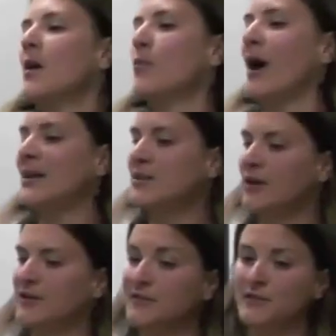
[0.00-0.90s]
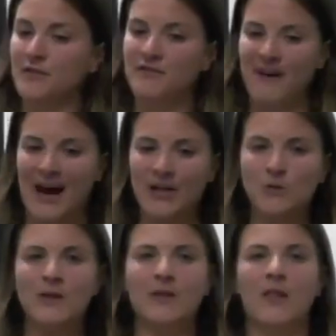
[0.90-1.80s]
Where I start to feel
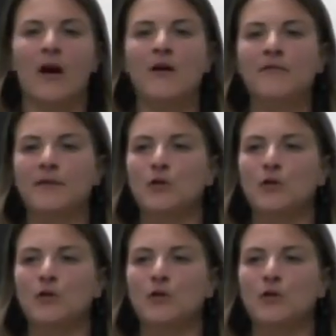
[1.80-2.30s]
value and love for